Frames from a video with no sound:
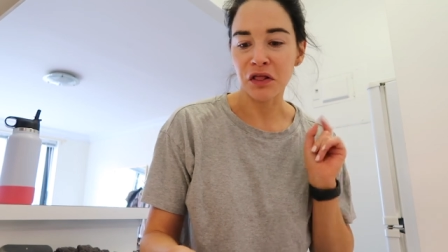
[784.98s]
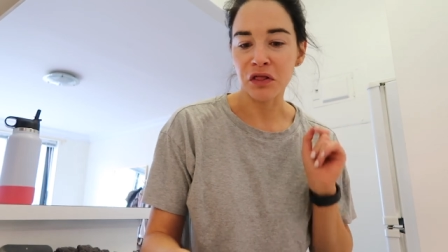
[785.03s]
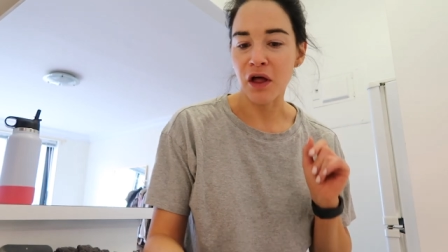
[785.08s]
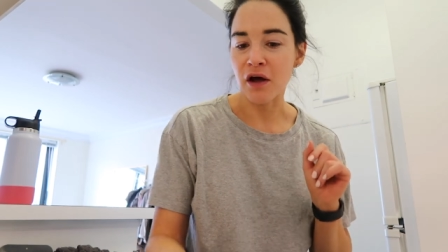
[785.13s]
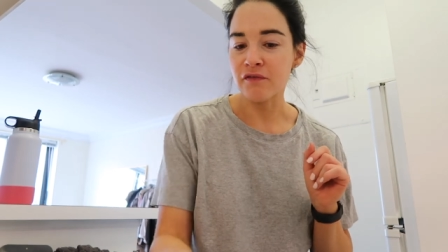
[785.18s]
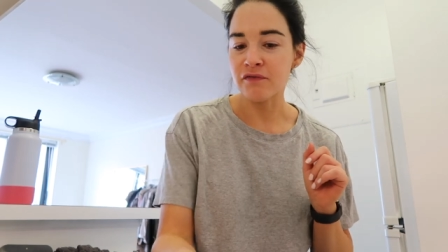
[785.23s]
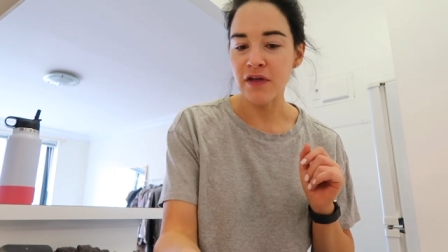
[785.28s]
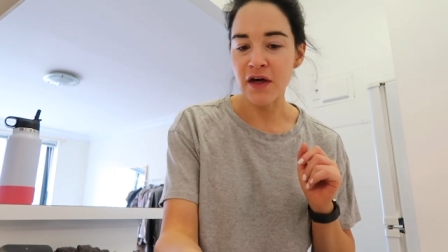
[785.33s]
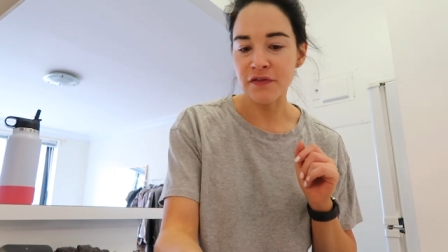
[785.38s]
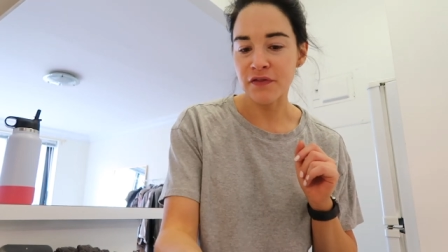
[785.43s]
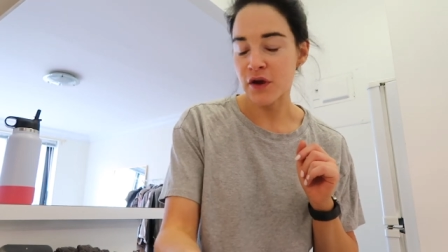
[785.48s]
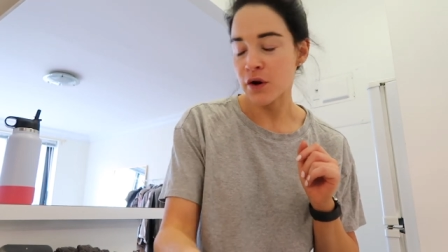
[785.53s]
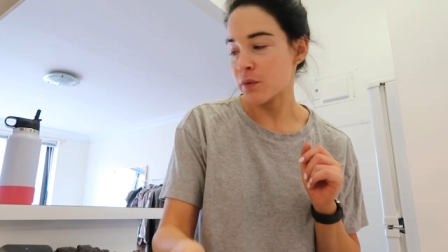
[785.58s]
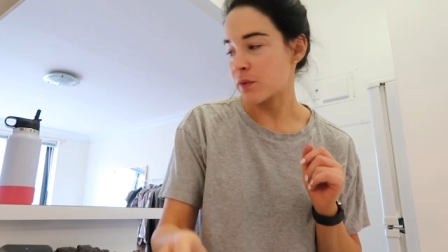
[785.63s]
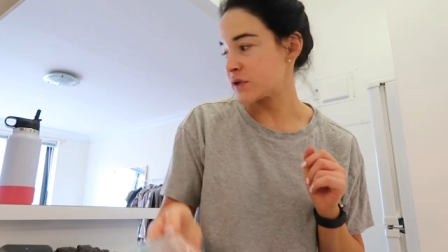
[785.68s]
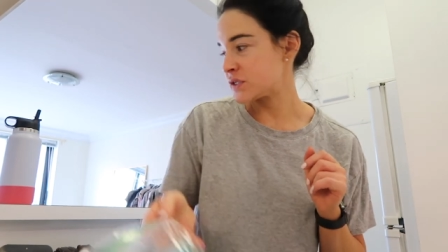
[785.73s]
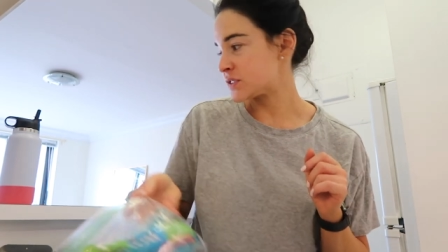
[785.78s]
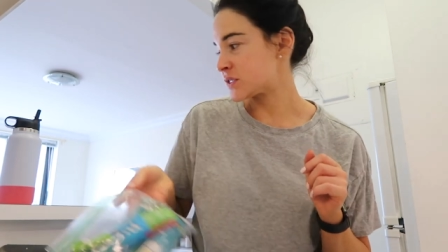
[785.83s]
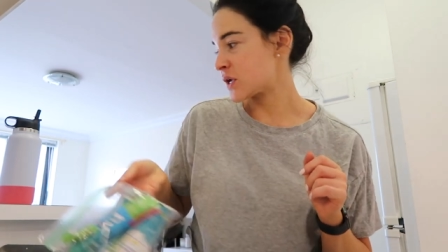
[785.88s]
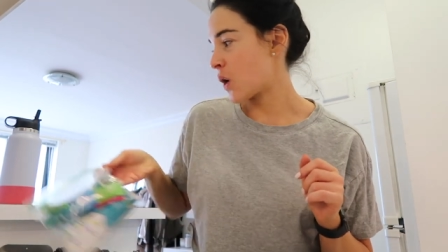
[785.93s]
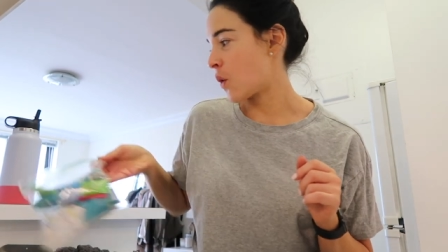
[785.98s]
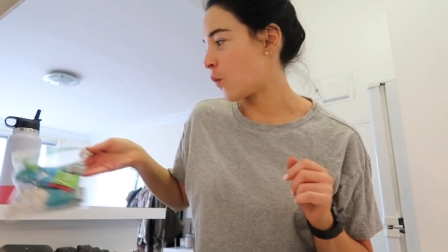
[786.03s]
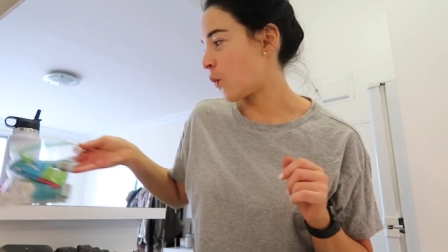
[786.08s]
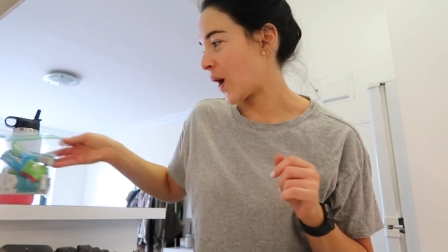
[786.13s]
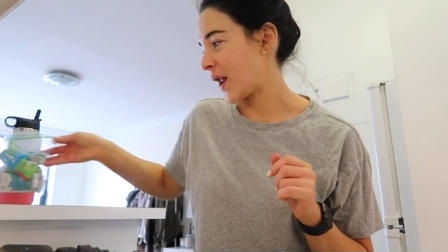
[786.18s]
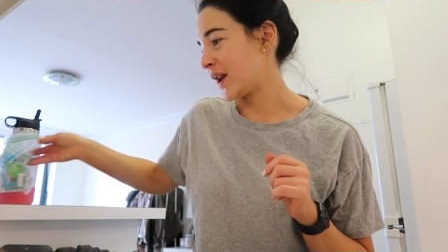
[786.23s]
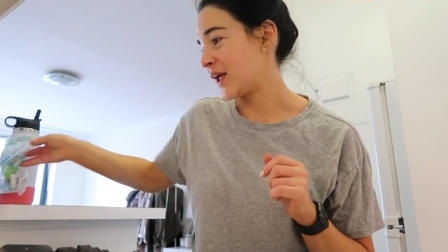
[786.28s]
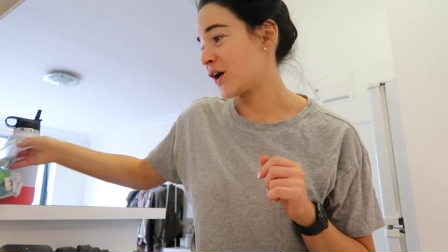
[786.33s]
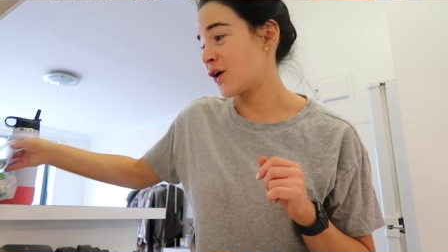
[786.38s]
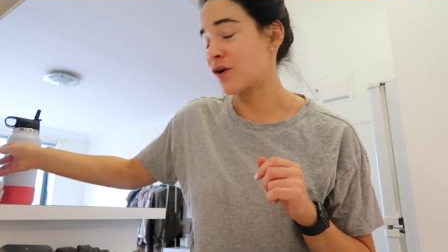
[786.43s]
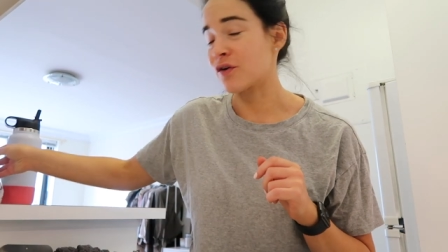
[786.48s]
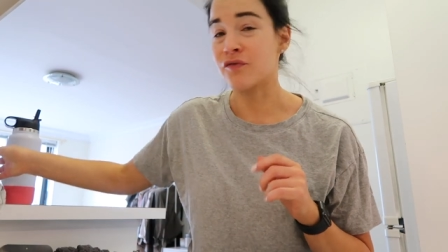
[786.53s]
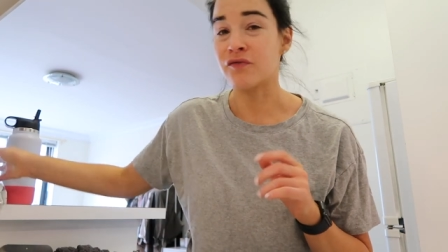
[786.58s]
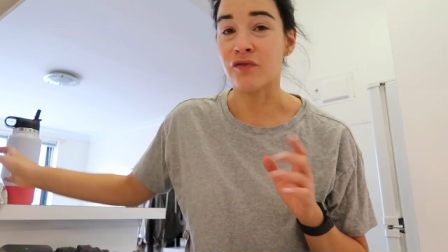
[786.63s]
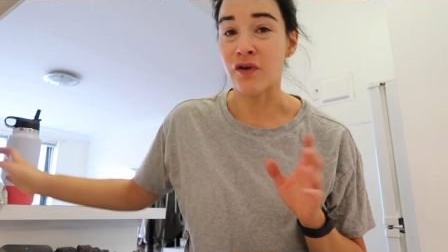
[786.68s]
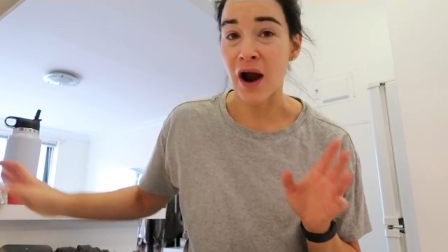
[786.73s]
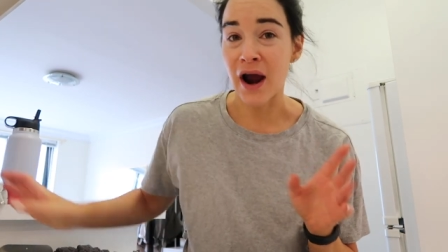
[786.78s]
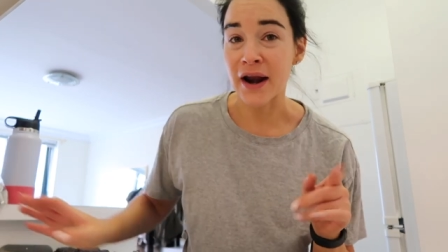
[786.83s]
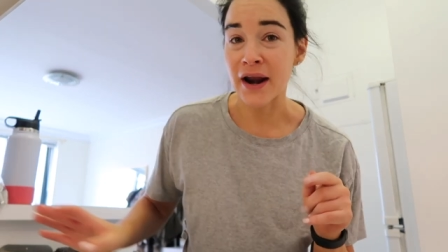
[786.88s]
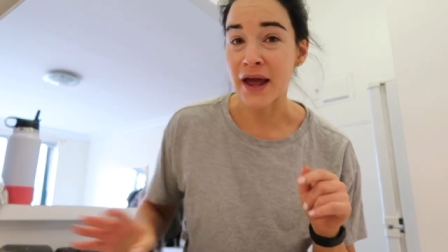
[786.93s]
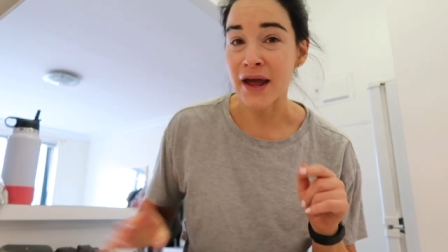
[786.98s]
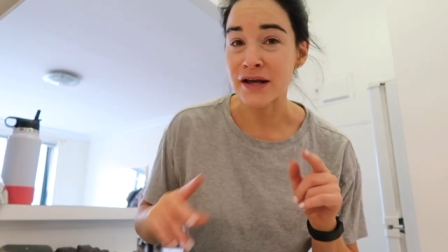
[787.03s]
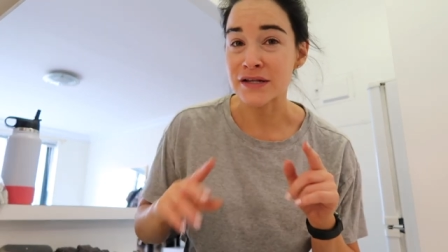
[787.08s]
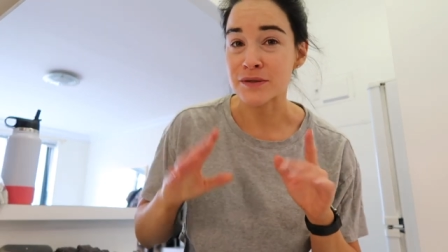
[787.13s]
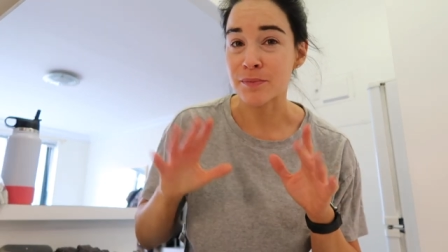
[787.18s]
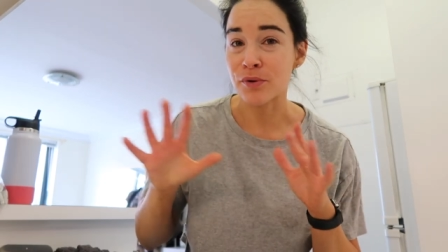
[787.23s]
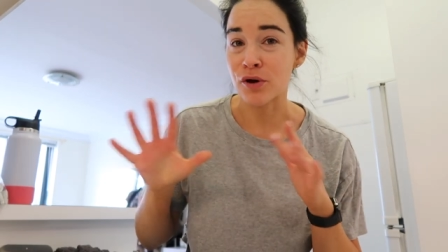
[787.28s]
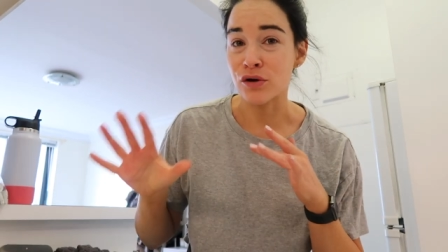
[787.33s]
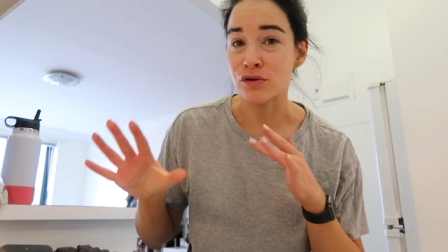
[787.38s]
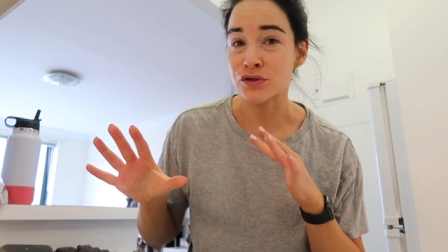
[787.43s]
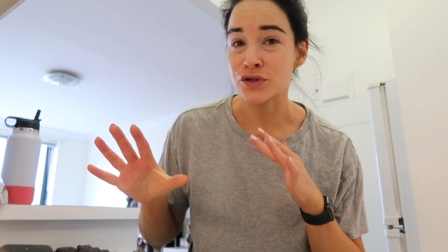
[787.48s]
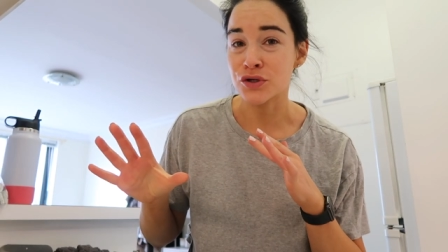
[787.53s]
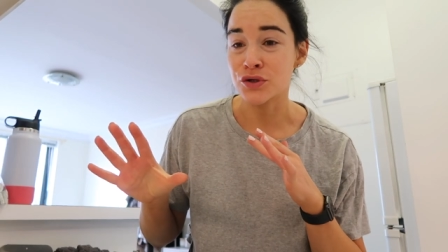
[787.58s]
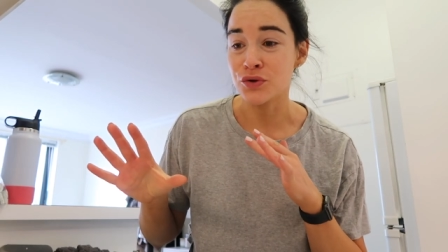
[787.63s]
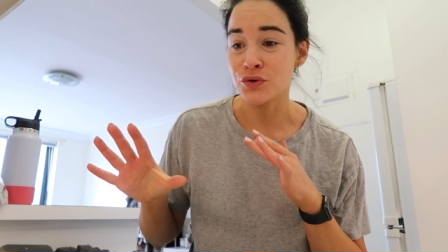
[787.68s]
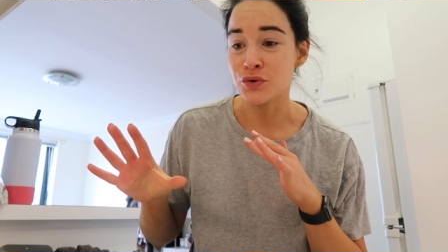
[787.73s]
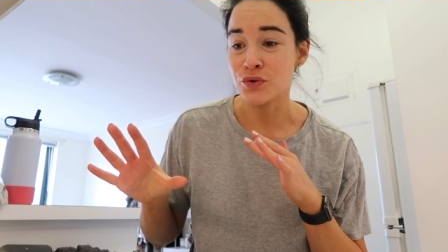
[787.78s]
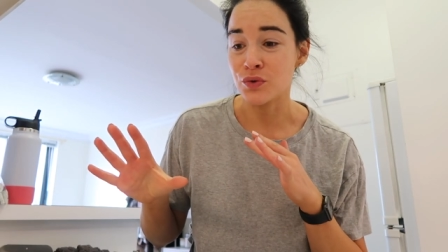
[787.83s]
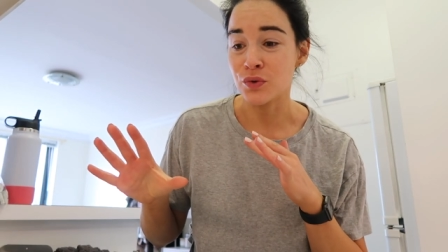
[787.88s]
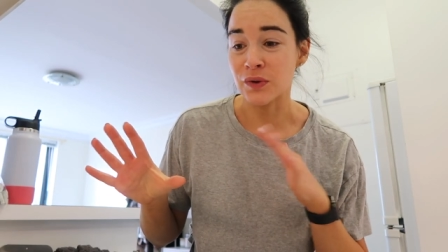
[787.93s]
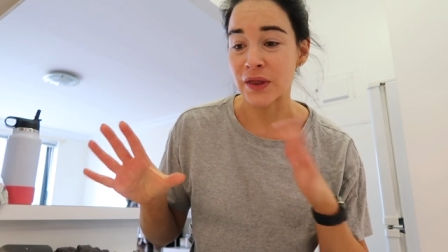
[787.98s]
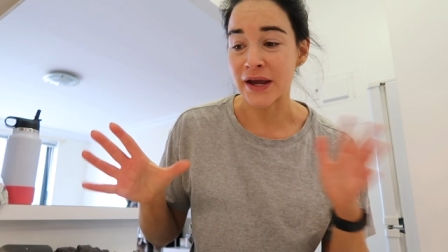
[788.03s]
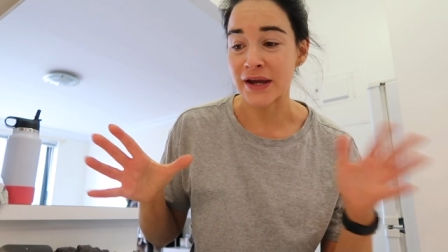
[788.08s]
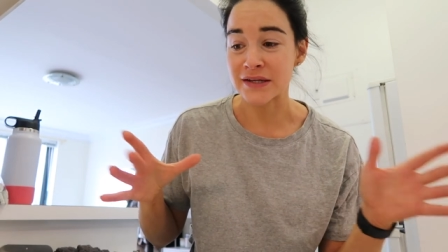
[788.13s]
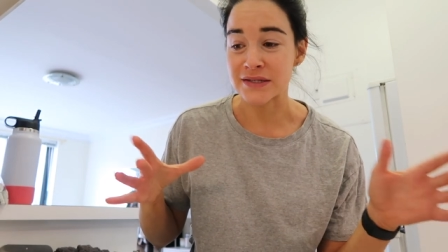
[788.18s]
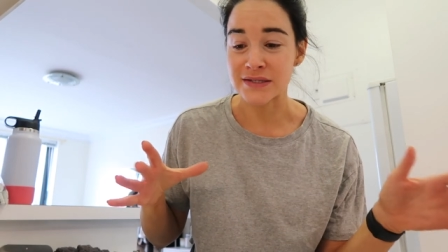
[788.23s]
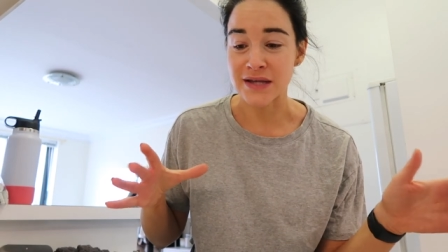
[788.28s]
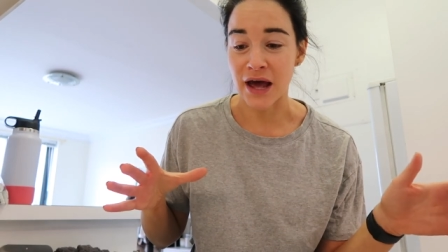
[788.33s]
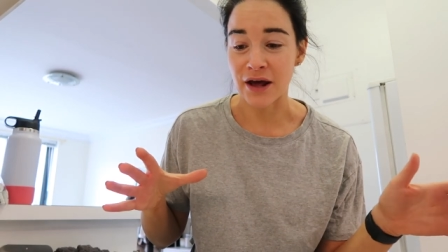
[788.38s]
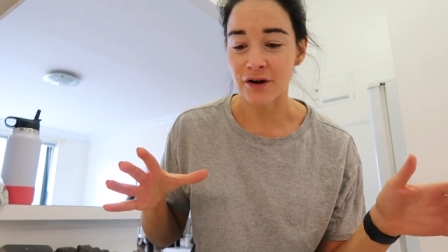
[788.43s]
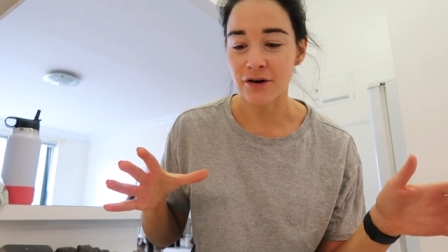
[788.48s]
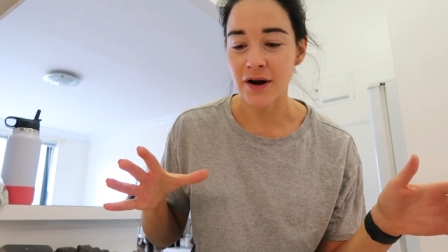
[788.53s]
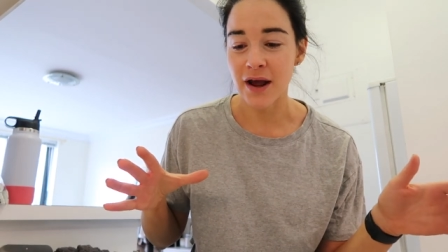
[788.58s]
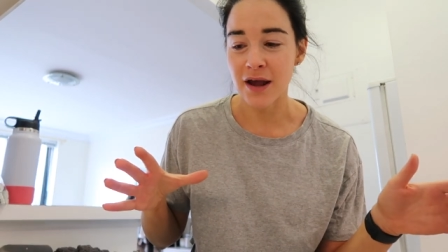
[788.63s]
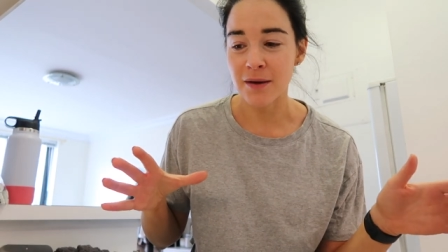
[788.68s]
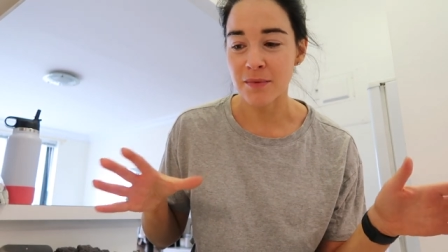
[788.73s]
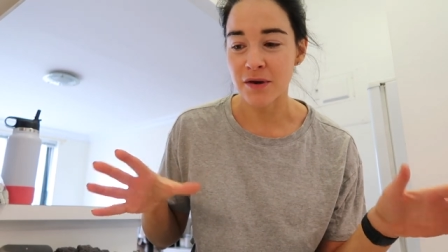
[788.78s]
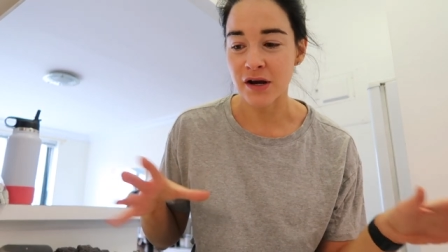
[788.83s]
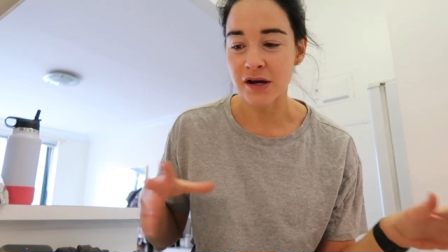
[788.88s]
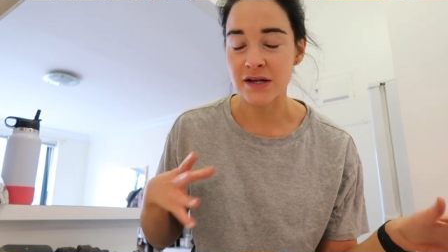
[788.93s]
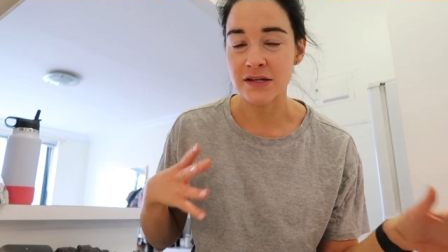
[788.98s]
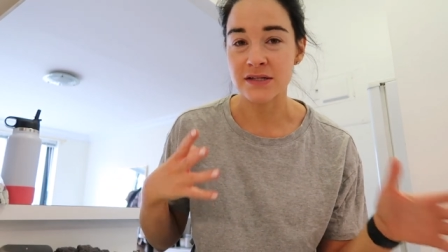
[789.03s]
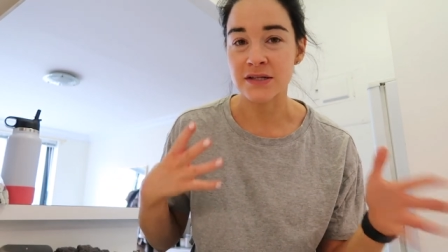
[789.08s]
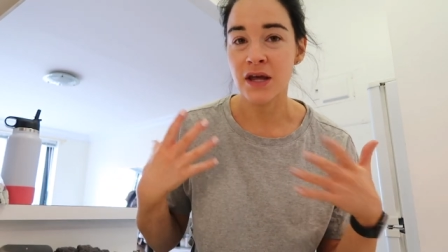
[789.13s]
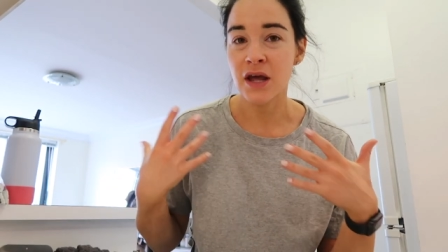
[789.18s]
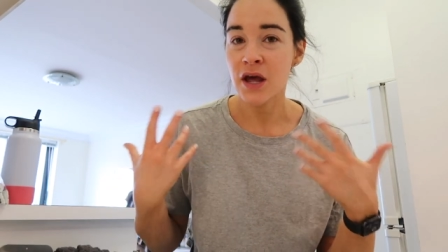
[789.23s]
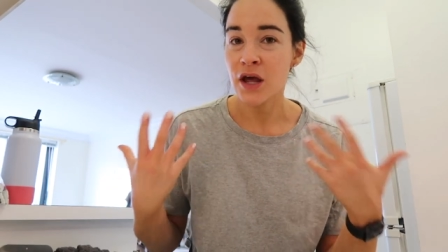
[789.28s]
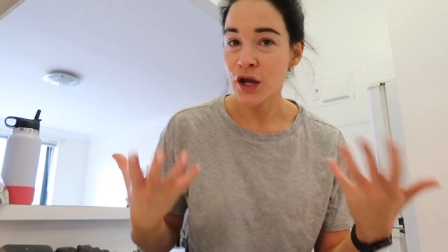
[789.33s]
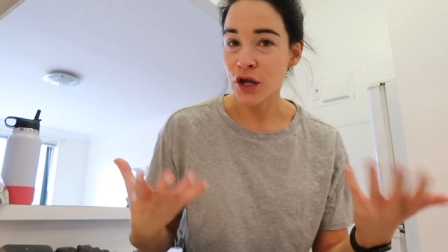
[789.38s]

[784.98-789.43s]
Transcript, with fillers: love that there was a wedding on a Friday as opposed to like a Saturday because